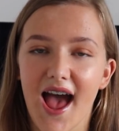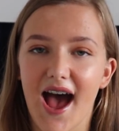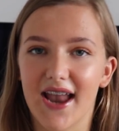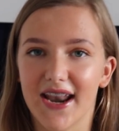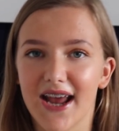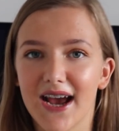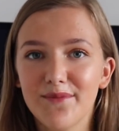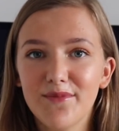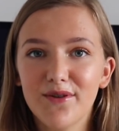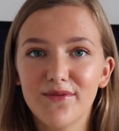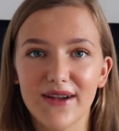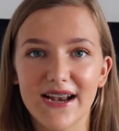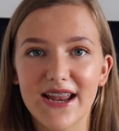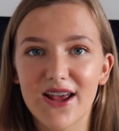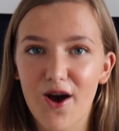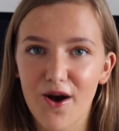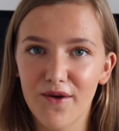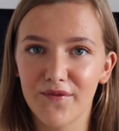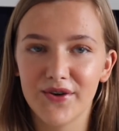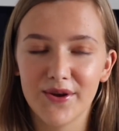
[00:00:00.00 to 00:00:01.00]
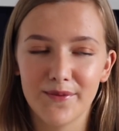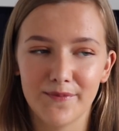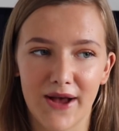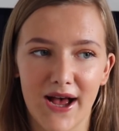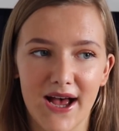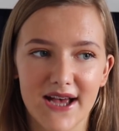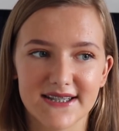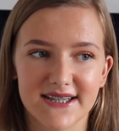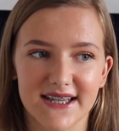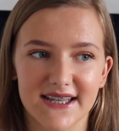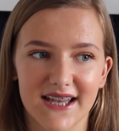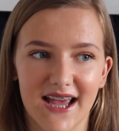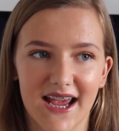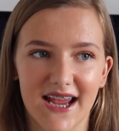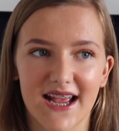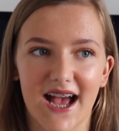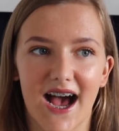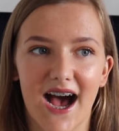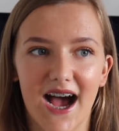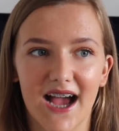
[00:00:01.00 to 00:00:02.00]
And I'm a really confident person,
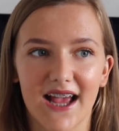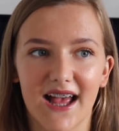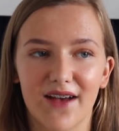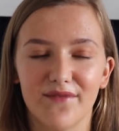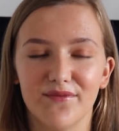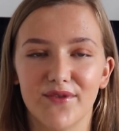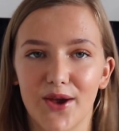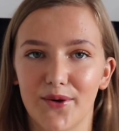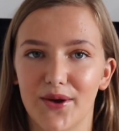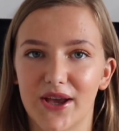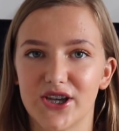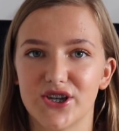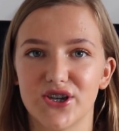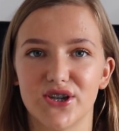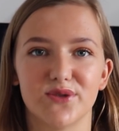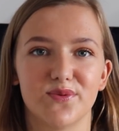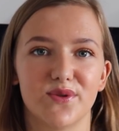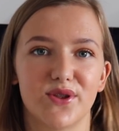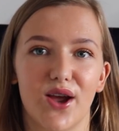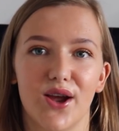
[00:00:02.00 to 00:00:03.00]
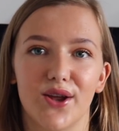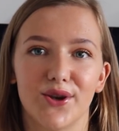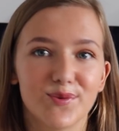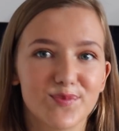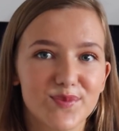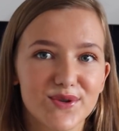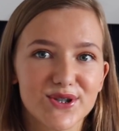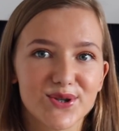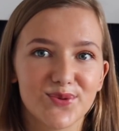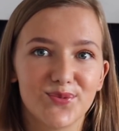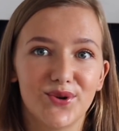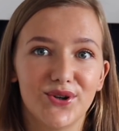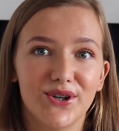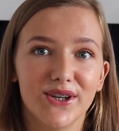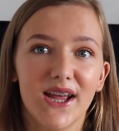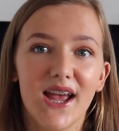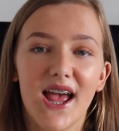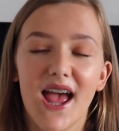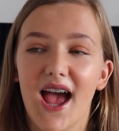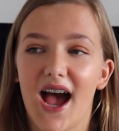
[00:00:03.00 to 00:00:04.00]
like I have no issues with going up to
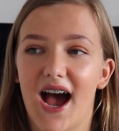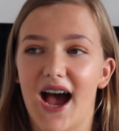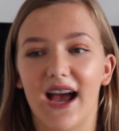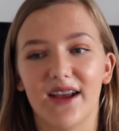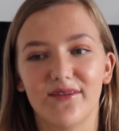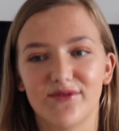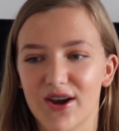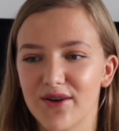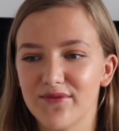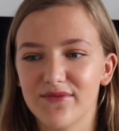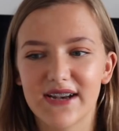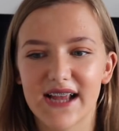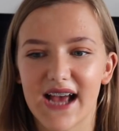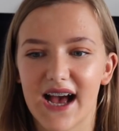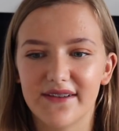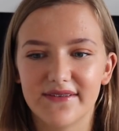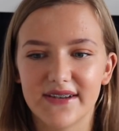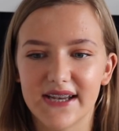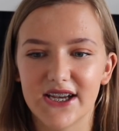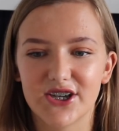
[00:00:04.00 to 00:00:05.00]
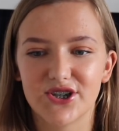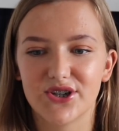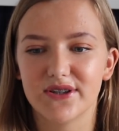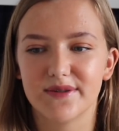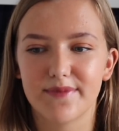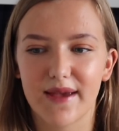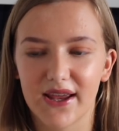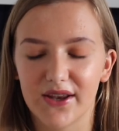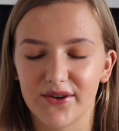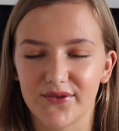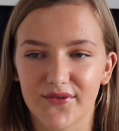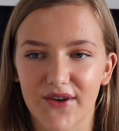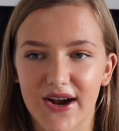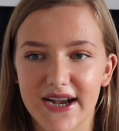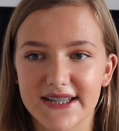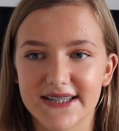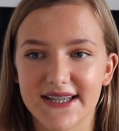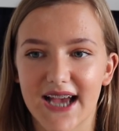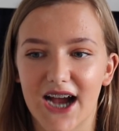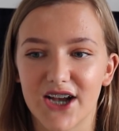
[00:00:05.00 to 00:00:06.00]
someone. I don't really have any issues making
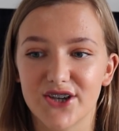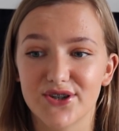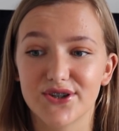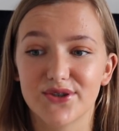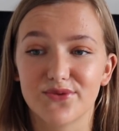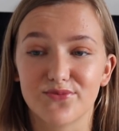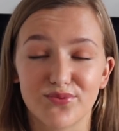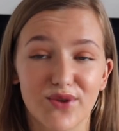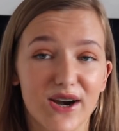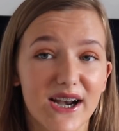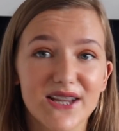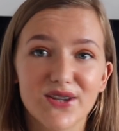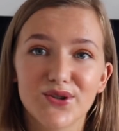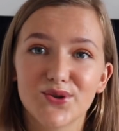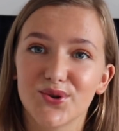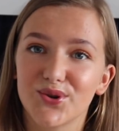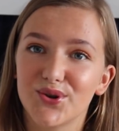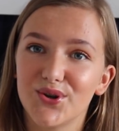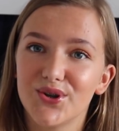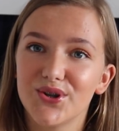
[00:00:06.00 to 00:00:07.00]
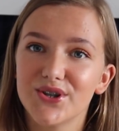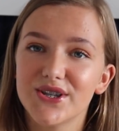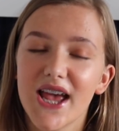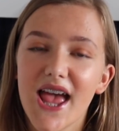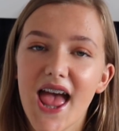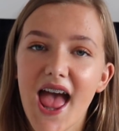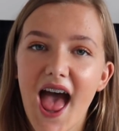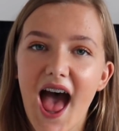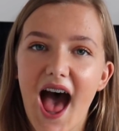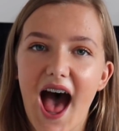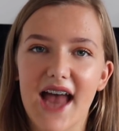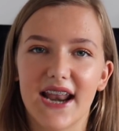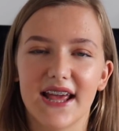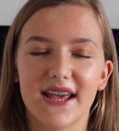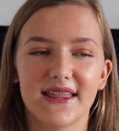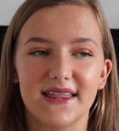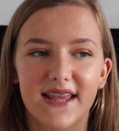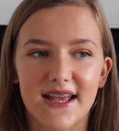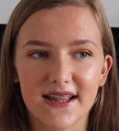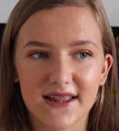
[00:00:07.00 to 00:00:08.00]
friends. I just really struggled. And
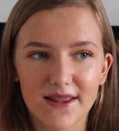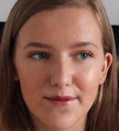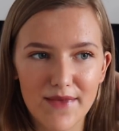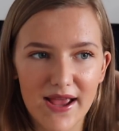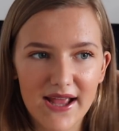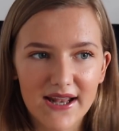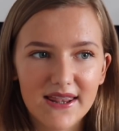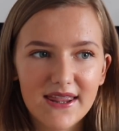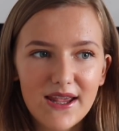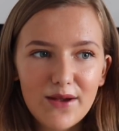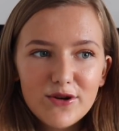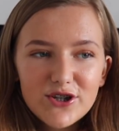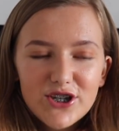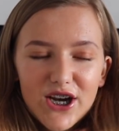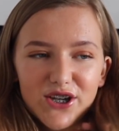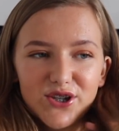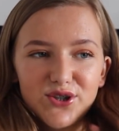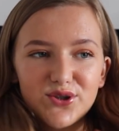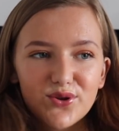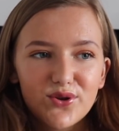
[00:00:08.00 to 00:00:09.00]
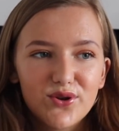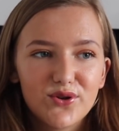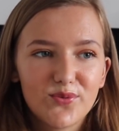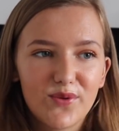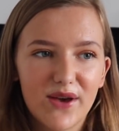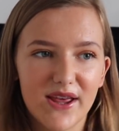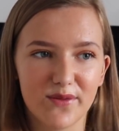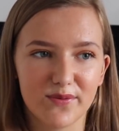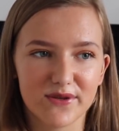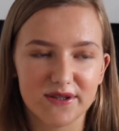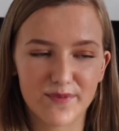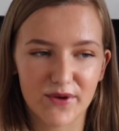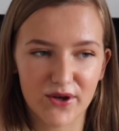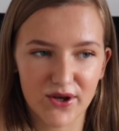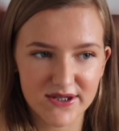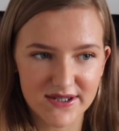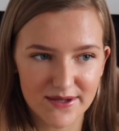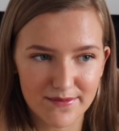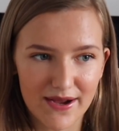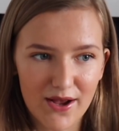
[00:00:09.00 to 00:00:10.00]
I think the main thing which I struggled with was
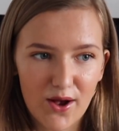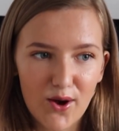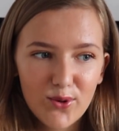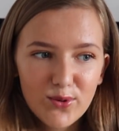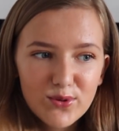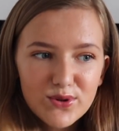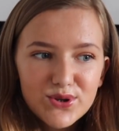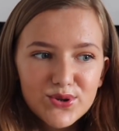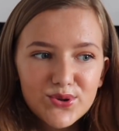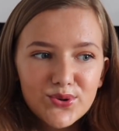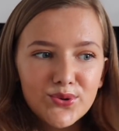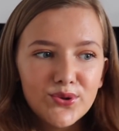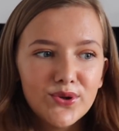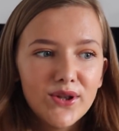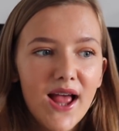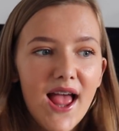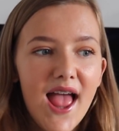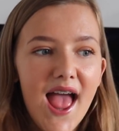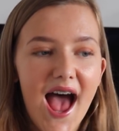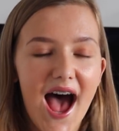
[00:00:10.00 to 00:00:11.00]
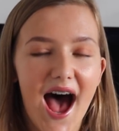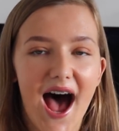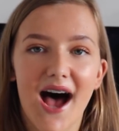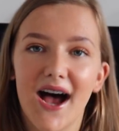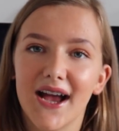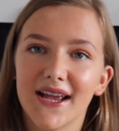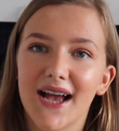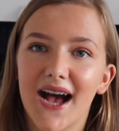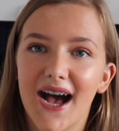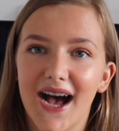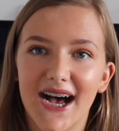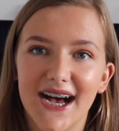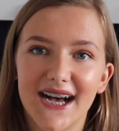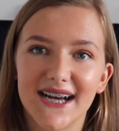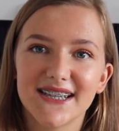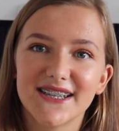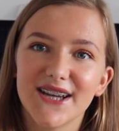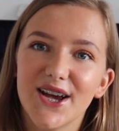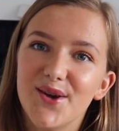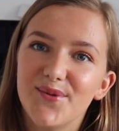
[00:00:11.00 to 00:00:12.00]
because at my old school, I
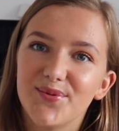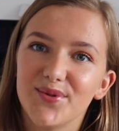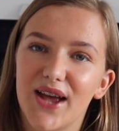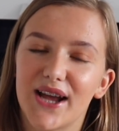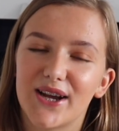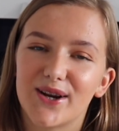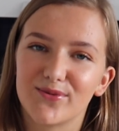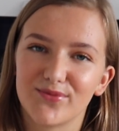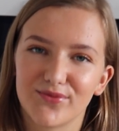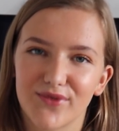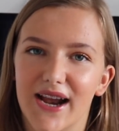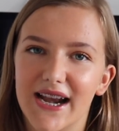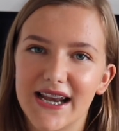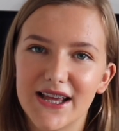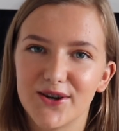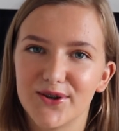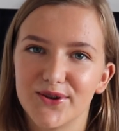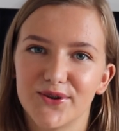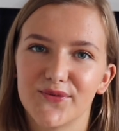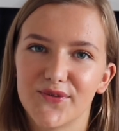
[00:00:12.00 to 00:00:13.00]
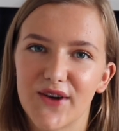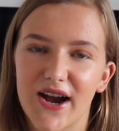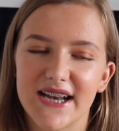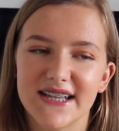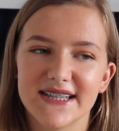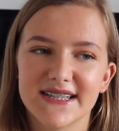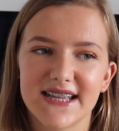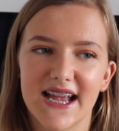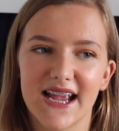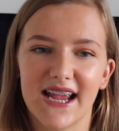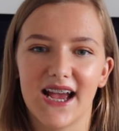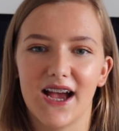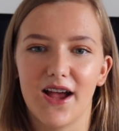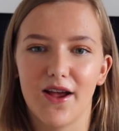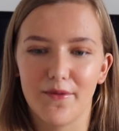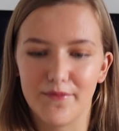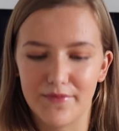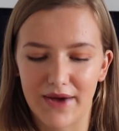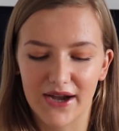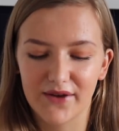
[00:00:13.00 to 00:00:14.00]
had like really good friends. Like
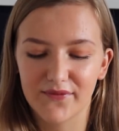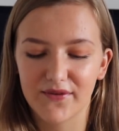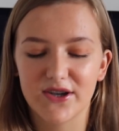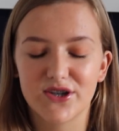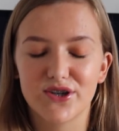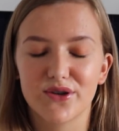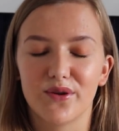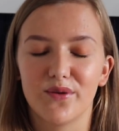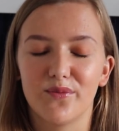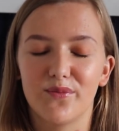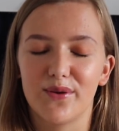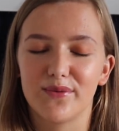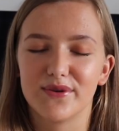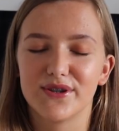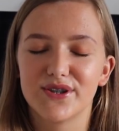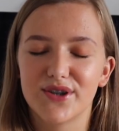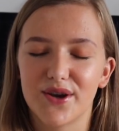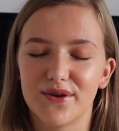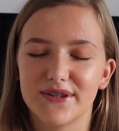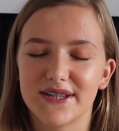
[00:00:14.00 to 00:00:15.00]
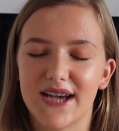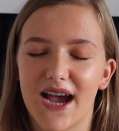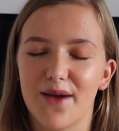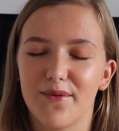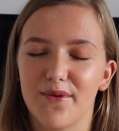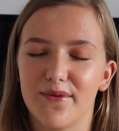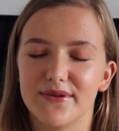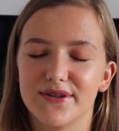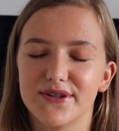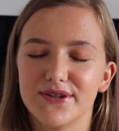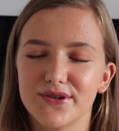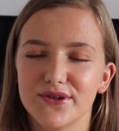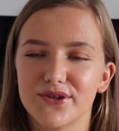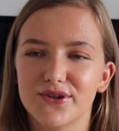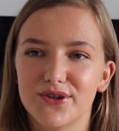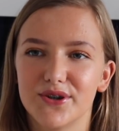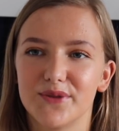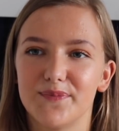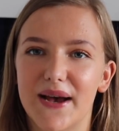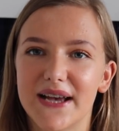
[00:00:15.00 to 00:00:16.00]
my friendship group, we were so tight, we were
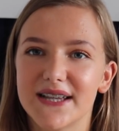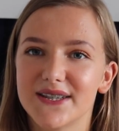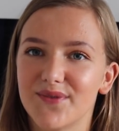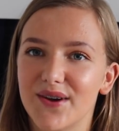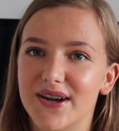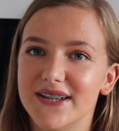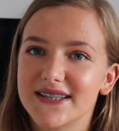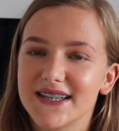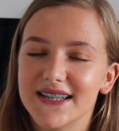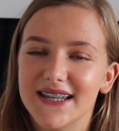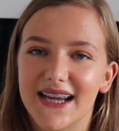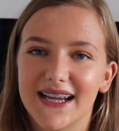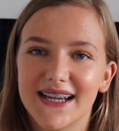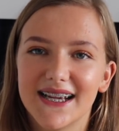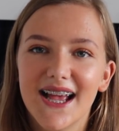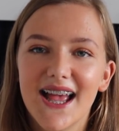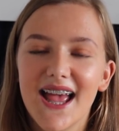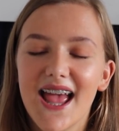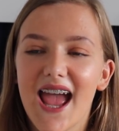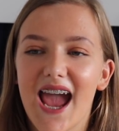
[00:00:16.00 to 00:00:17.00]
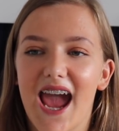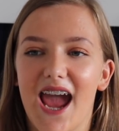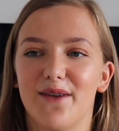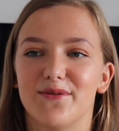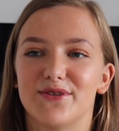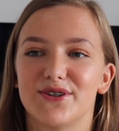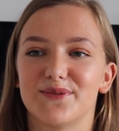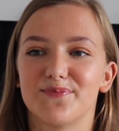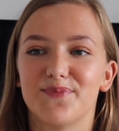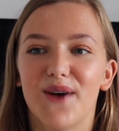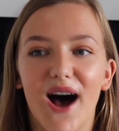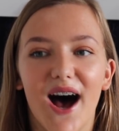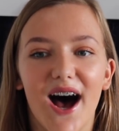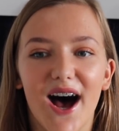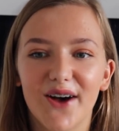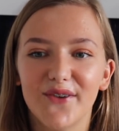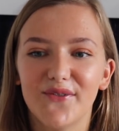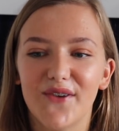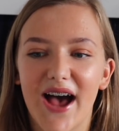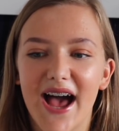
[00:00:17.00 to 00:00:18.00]
such good best friends, and like it was just
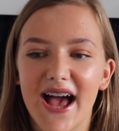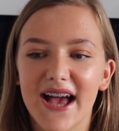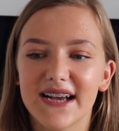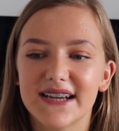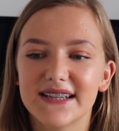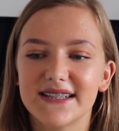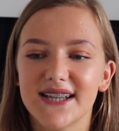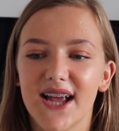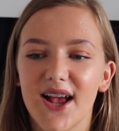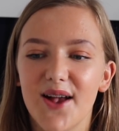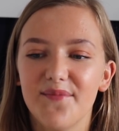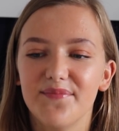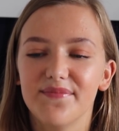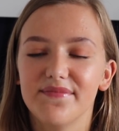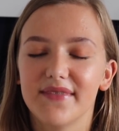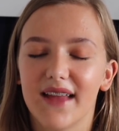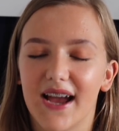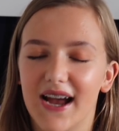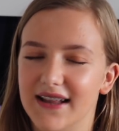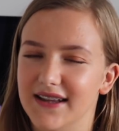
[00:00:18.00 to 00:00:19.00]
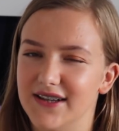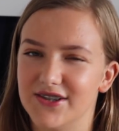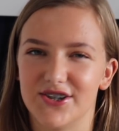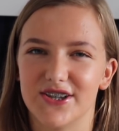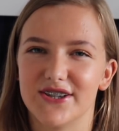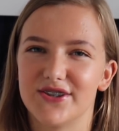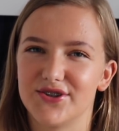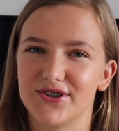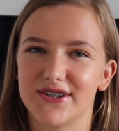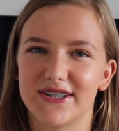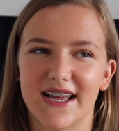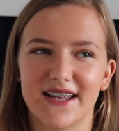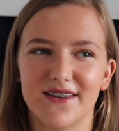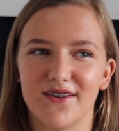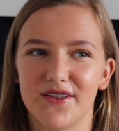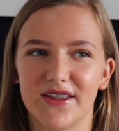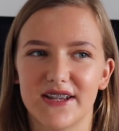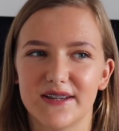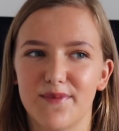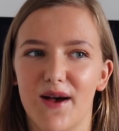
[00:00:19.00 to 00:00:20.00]
perfect. I legit just said
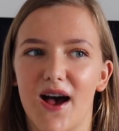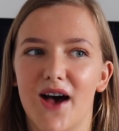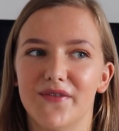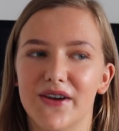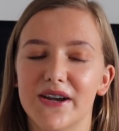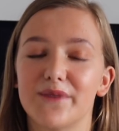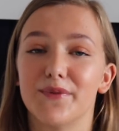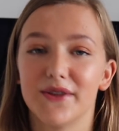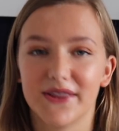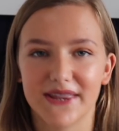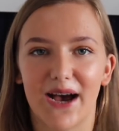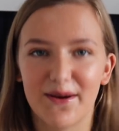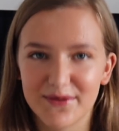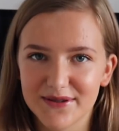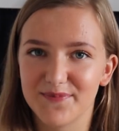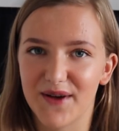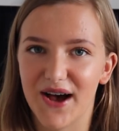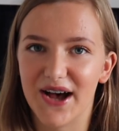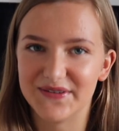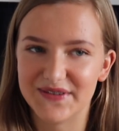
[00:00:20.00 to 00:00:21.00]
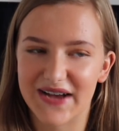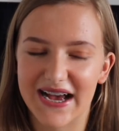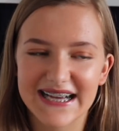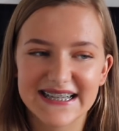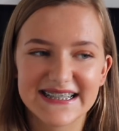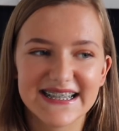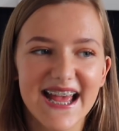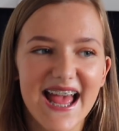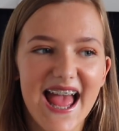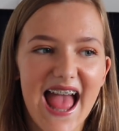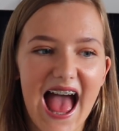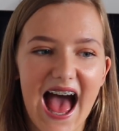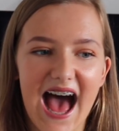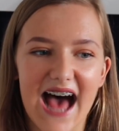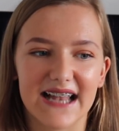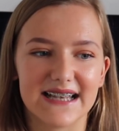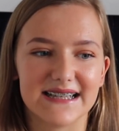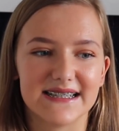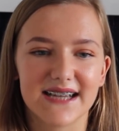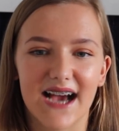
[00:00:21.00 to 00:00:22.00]
nothing's perfect, but that was perfect.
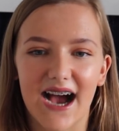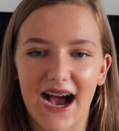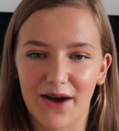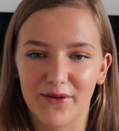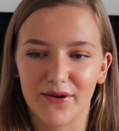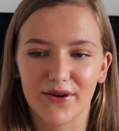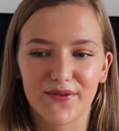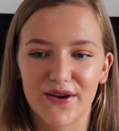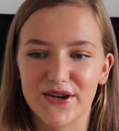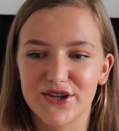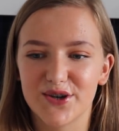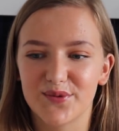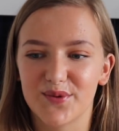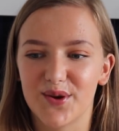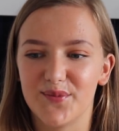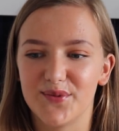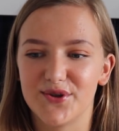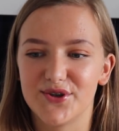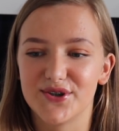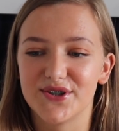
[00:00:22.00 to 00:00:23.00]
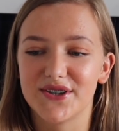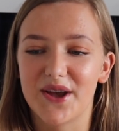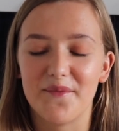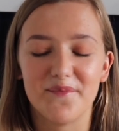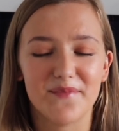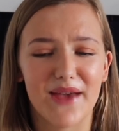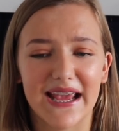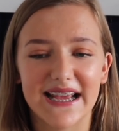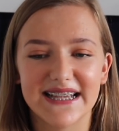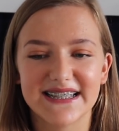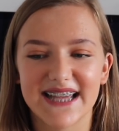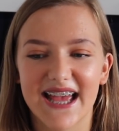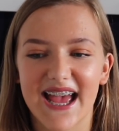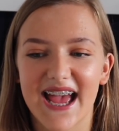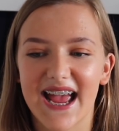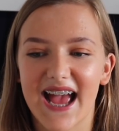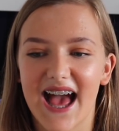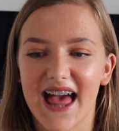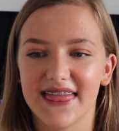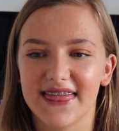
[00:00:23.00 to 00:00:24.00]
And our friendship group was just amazing.